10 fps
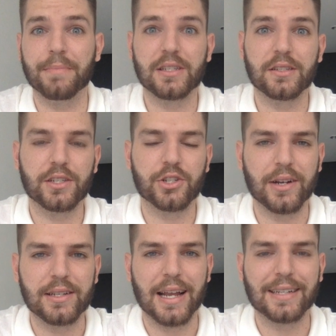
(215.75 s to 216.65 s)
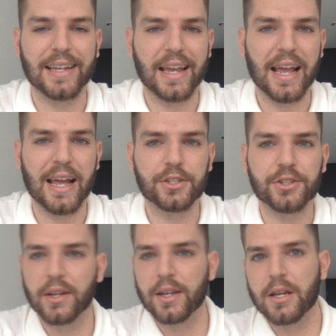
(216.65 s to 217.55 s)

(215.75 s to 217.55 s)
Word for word: businesses transact in cash?